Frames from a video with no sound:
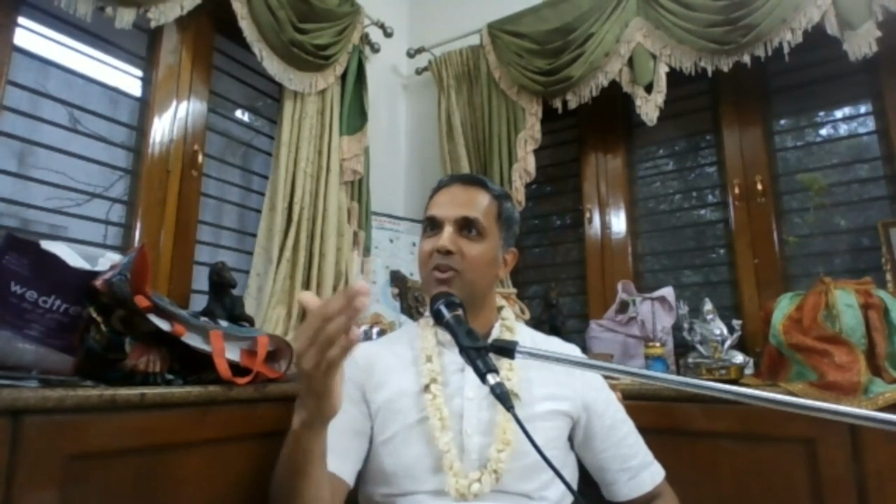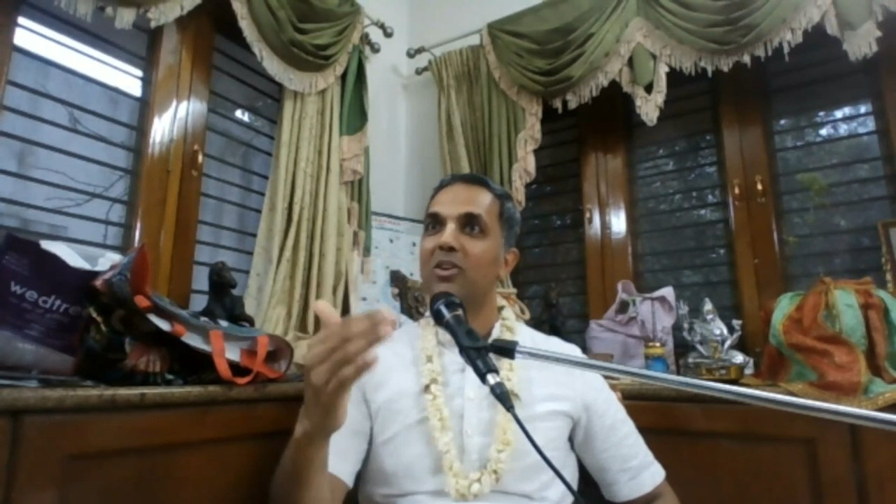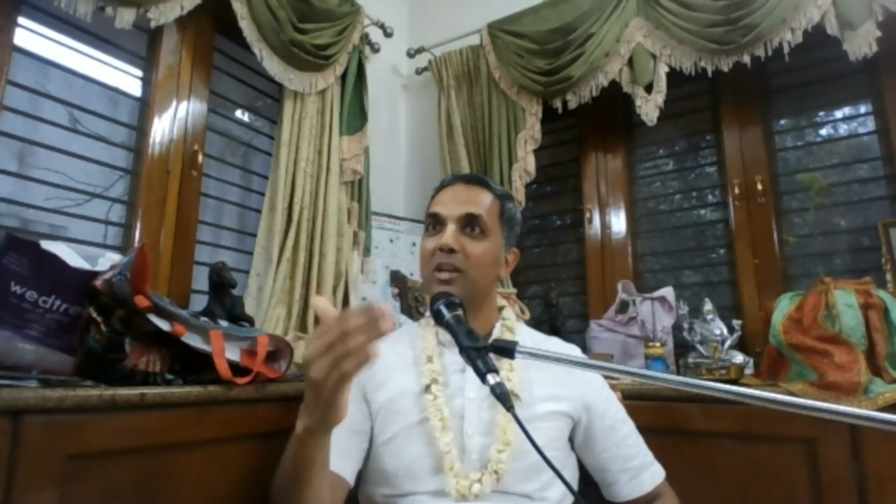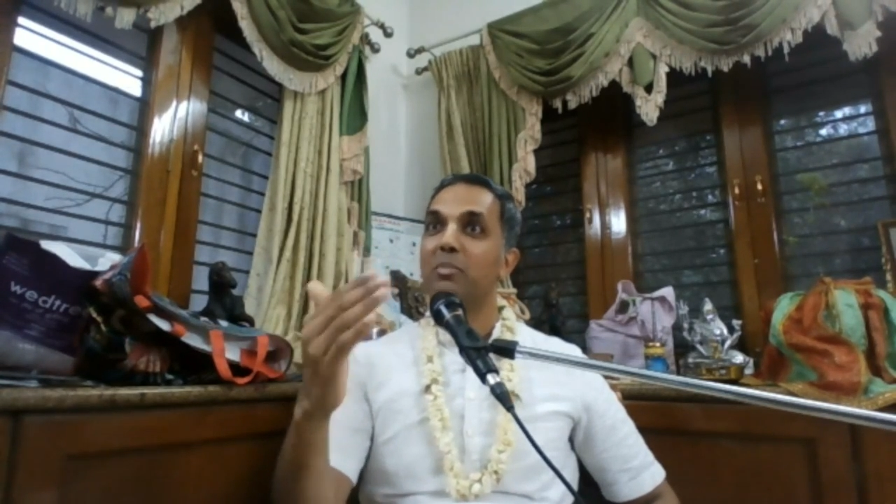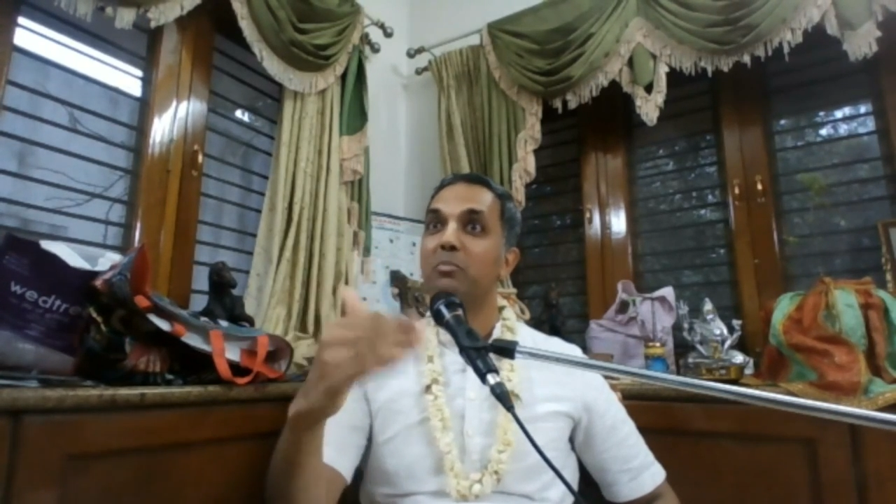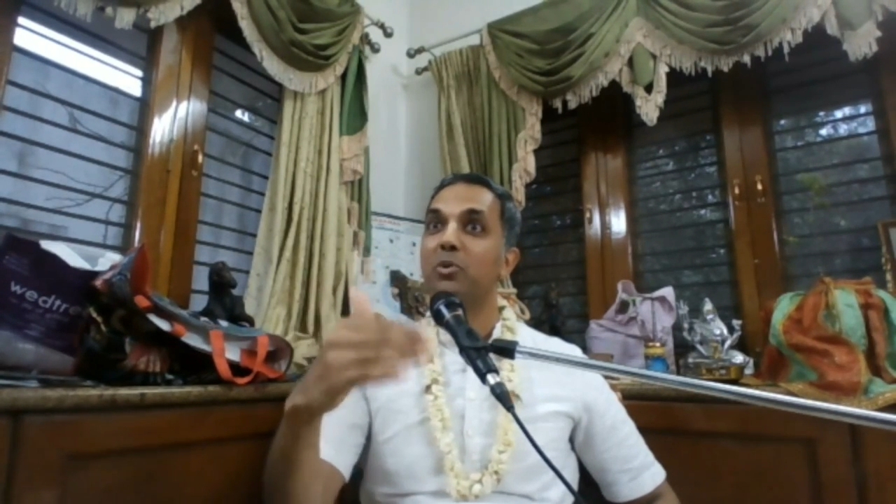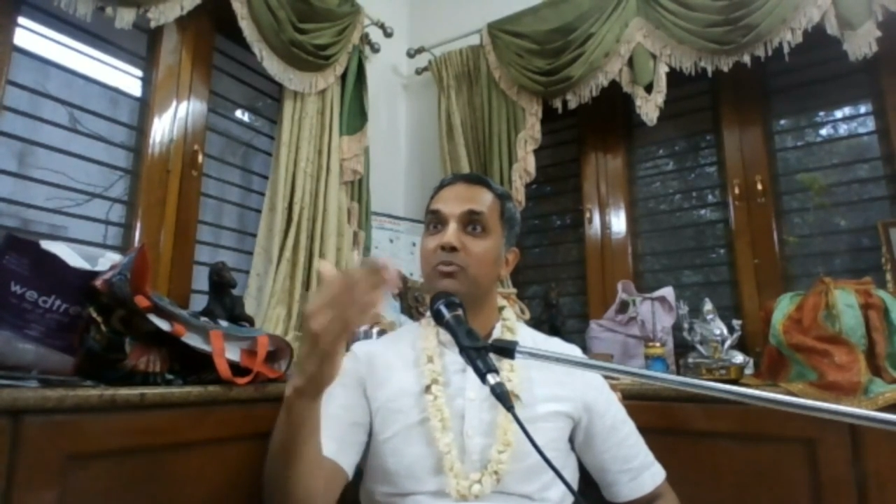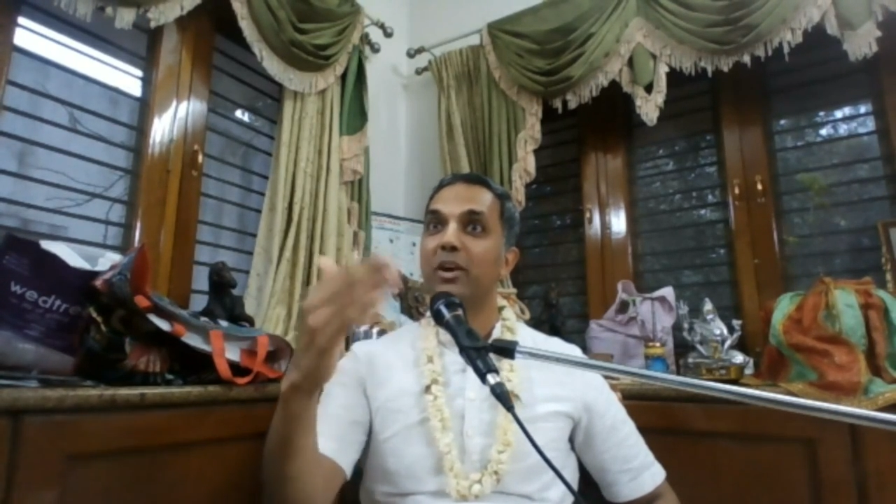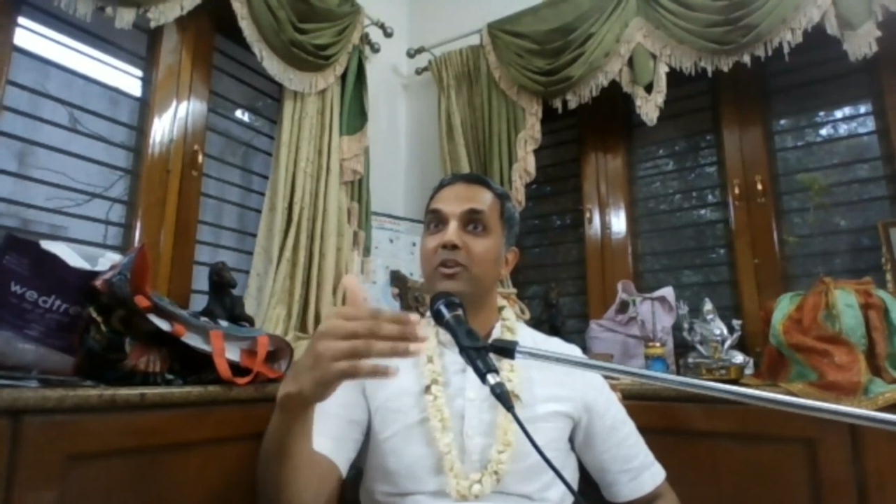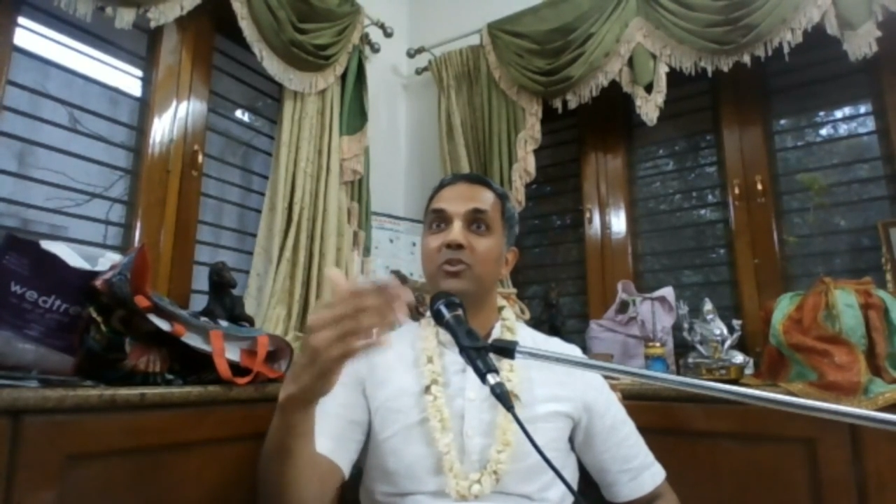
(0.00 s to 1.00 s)
Not like people
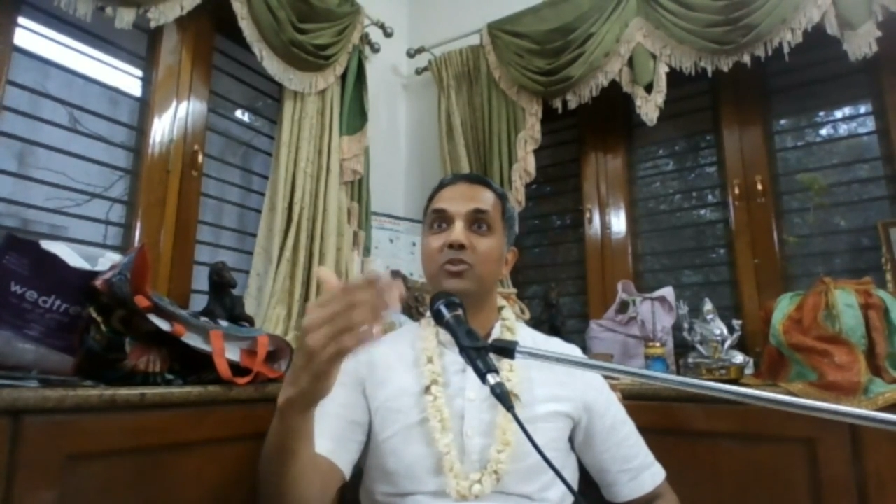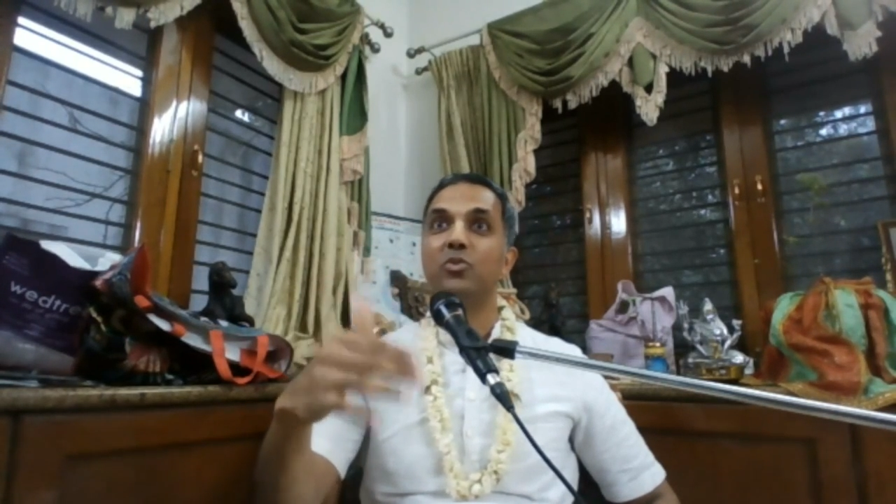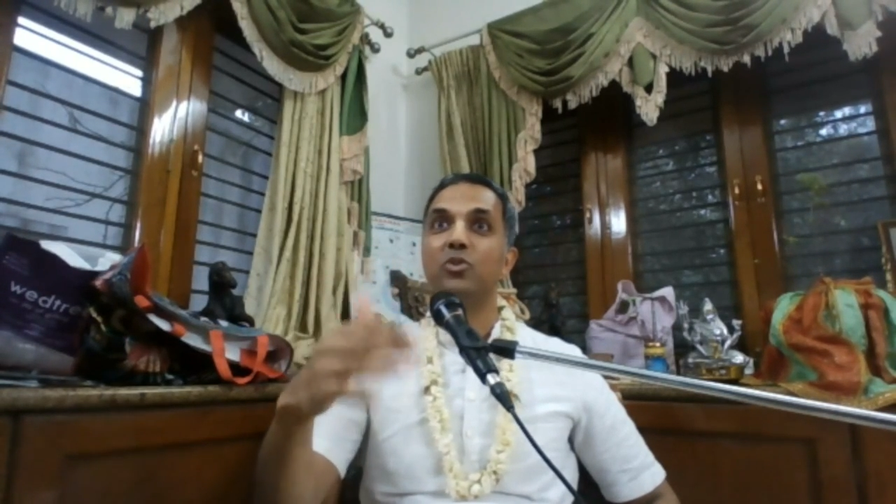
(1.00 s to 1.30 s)
who fight on